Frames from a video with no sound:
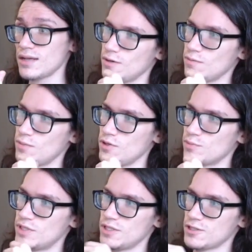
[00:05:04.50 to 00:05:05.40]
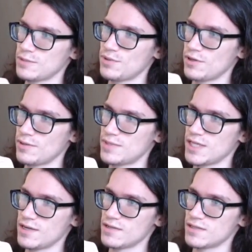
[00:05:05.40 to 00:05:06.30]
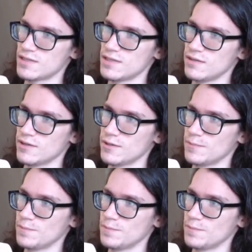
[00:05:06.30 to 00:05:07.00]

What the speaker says: But you can potentially put an M-SATA SSD there.